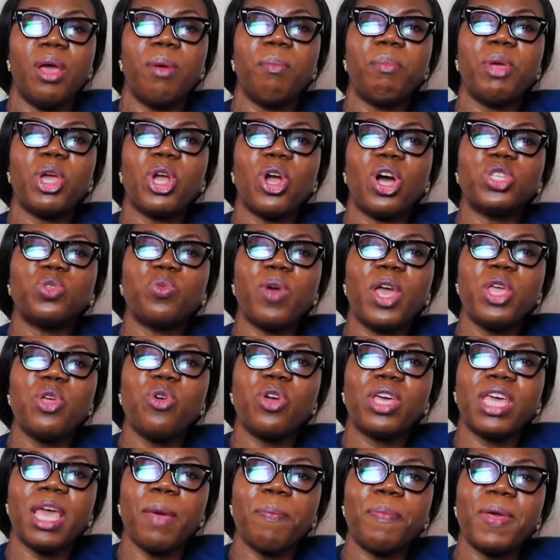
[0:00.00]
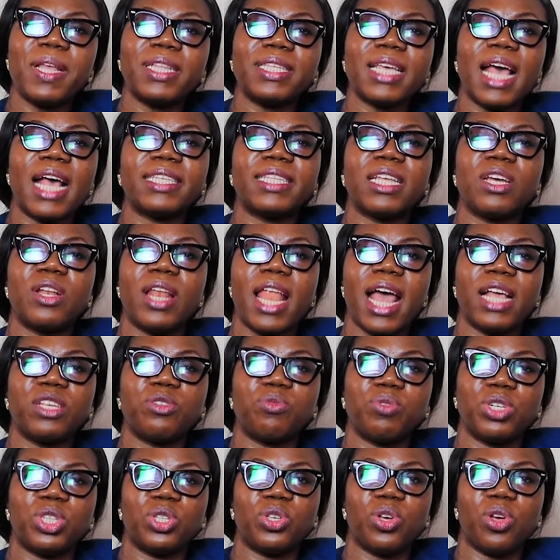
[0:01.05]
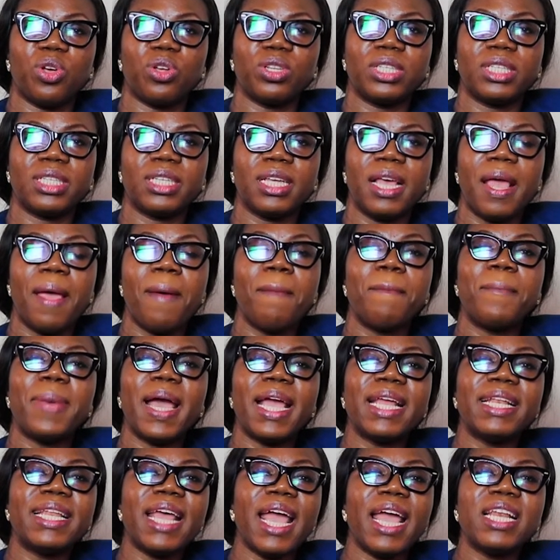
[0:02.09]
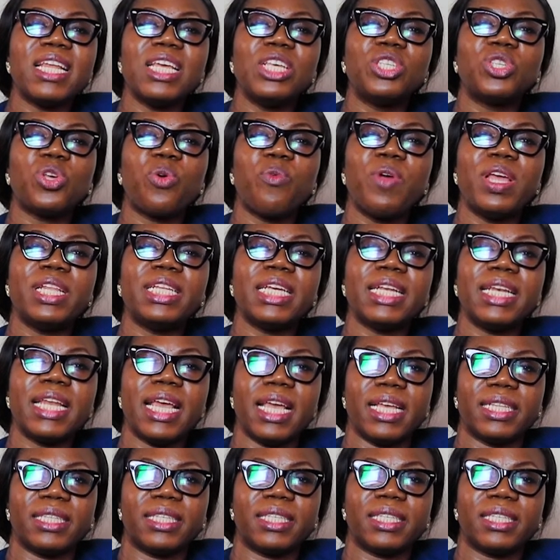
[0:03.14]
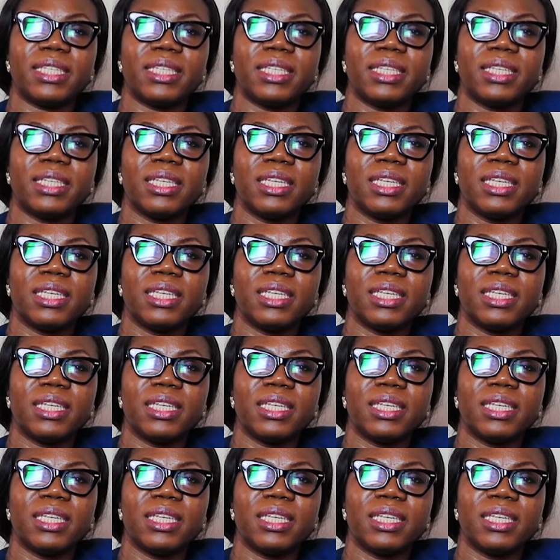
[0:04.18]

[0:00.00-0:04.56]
Because when you keep it as the last resort, by then it's already late.